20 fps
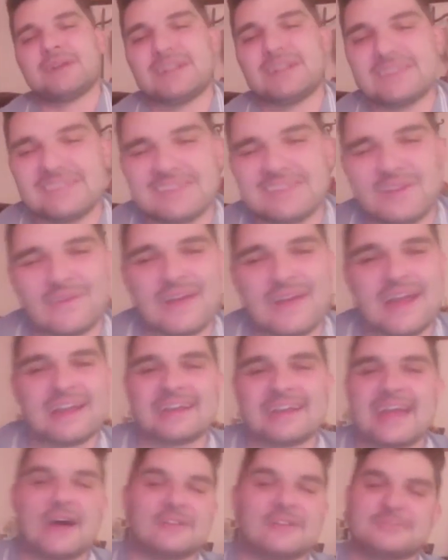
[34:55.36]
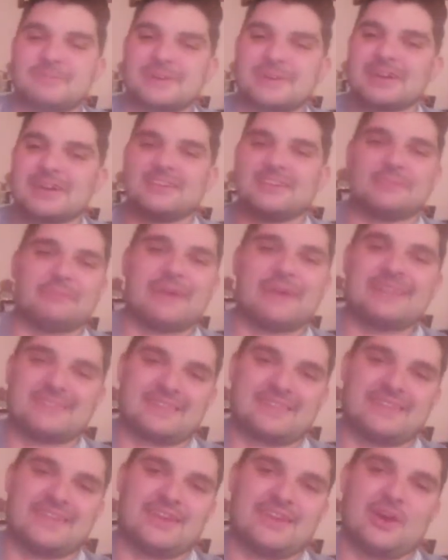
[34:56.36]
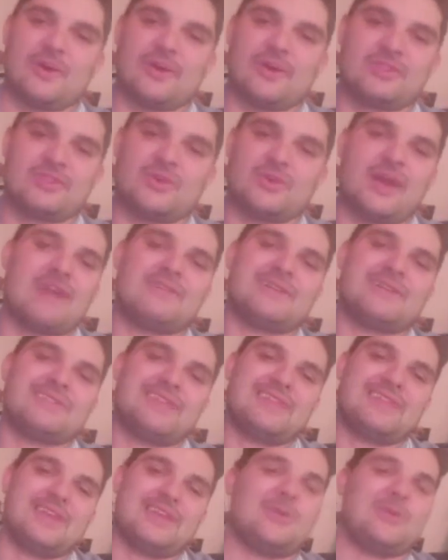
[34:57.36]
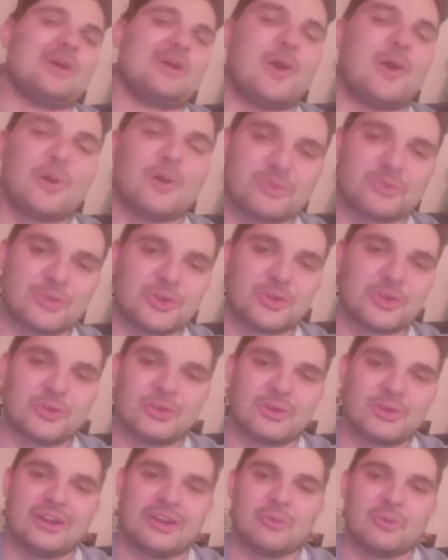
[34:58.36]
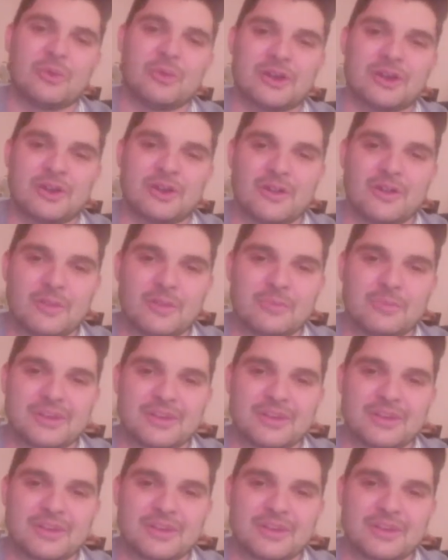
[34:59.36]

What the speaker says: still kind of counts because he's basically going through everything you would go through in a Winter Olympic.